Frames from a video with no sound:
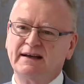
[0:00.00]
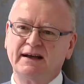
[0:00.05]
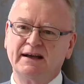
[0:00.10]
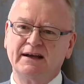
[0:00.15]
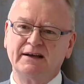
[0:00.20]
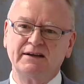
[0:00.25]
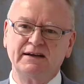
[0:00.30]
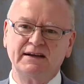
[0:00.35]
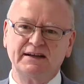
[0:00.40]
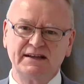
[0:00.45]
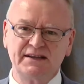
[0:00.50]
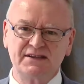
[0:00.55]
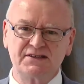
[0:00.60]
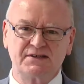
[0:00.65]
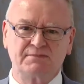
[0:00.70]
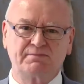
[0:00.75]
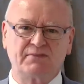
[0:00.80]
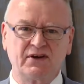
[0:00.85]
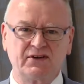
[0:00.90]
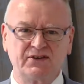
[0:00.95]

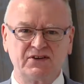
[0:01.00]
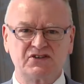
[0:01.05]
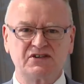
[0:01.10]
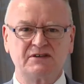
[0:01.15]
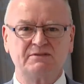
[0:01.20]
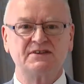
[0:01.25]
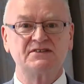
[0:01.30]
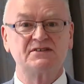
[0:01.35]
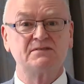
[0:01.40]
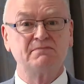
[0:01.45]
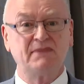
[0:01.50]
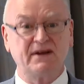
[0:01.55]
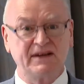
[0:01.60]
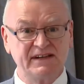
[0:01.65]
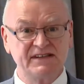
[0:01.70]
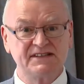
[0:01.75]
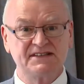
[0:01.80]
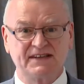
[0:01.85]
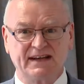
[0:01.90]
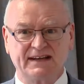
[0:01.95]
Partnership is a
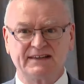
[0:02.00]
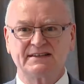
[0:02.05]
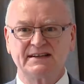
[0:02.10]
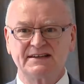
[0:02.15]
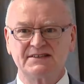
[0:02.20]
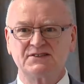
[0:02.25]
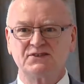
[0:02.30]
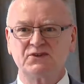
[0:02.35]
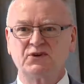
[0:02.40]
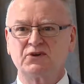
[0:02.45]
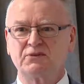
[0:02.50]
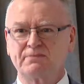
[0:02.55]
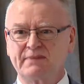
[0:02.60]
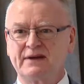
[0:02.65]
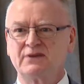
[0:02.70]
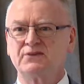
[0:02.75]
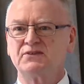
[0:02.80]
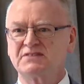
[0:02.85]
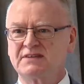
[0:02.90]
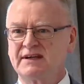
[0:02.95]
mindset. It's not
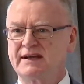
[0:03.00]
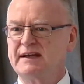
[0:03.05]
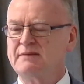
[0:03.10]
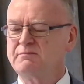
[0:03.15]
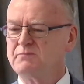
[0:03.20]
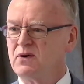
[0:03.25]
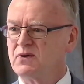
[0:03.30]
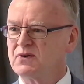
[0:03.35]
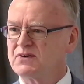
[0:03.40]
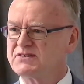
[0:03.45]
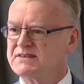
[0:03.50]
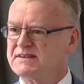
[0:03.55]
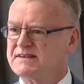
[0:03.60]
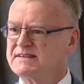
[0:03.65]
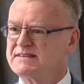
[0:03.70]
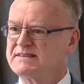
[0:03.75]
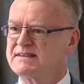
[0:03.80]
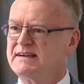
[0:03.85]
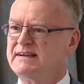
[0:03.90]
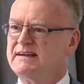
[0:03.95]
about ticking
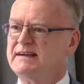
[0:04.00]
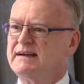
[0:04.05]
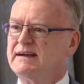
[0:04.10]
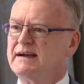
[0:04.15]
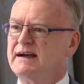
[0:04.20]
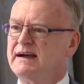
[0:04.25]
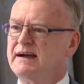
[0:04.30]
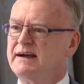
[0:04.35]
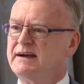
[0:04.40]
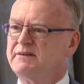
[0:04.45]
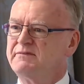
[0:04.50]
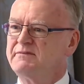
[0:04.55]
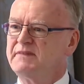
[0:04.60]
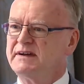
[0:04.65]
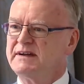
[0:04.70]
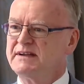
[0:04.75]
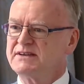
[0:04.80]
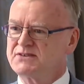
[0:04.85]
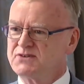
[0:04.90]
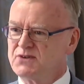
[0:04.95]
boxes,
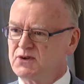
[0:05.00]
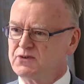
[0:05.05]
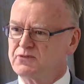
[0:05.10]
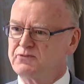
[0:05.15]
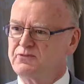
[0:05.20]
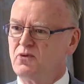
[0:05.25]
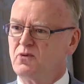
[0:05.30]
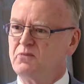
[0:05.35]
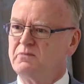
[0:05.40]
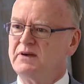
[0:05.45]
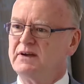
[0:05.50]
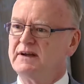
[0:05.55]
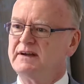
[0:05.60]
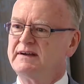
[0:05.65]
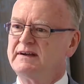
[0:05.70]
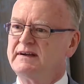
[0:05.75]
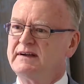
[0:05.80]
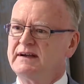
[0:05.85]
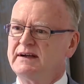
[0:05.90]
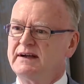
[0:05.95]
and it's not a
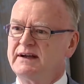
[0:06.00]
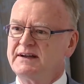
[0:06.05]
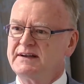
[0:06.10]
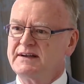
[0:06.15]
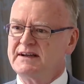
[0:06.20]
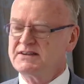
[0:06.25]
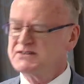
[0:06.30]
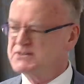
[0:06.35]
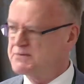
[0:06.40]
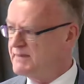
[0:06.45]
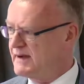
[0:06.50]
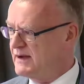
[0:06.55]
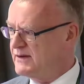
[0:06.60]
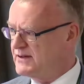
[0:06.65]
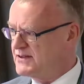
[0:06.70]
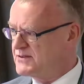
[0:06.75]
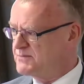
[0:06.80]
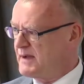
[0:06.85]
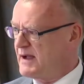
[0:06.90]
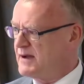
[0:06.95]
formula, and it is
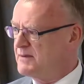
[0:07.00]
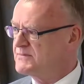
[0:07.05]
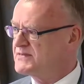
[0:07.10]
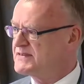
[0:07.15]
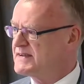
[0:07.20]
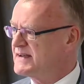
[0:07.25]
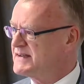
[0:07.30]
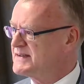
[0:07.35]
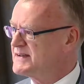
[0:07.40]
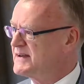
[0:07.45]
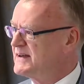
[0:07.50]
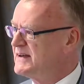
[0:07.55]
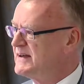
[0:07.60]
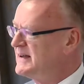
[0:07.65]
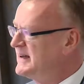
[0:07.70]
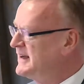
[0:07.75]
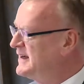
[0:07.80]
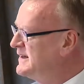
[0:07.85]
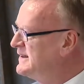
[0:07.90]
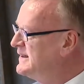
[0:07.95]
about, as Pat said
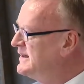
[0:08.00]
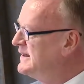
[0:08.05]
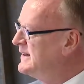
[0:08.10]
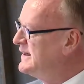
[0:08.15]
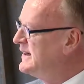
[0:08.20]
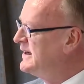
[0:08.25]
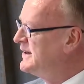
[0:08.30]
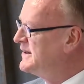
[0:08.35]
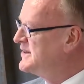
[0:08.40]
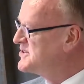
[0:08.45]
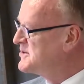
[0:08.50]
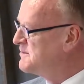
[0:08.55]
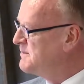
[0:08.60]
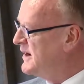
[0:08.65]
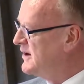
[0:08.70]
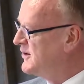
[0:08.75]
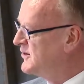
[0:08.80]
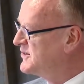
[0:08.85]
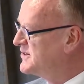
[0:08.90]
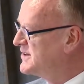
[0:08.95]
earlier, it is
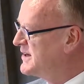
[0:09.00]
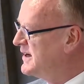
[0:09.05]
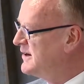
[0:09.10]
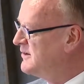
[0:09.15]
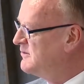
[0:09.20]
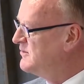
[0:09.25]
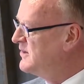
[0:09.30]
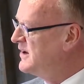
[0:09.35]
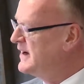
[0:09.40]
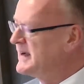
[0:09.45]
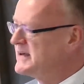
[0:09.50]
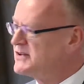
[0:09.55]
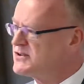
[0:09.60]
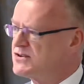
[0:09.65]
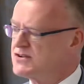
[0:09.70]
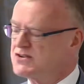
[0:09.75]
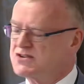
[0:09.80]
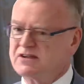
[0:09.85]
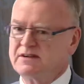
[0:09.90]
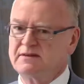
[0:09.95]
about
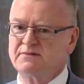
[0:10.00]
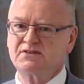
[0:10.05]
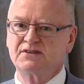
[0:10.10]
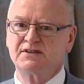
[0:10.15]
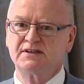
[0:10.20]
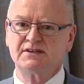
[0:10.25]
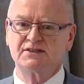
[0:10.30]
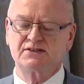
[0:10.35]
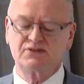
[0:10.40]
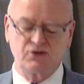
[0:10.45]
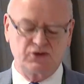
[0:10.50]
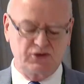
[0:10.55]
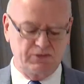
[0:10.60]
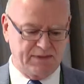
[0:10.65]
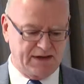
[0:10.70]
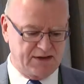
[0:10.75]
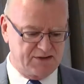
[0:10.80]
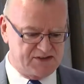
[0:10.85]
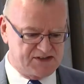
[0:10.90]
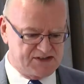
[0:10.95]
relationships, and it's not
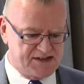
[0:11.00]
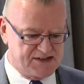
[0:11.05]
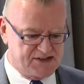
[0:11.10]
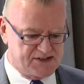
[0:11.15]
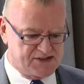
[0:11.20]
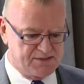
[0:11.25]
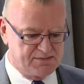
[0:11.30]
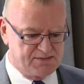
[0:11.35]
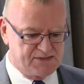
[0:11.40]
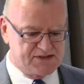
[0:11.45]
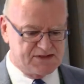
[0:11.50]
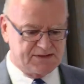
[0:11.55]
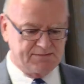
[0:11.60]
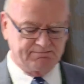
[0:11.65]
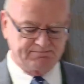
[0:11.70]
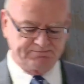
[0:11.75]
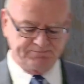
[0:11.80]
about systems.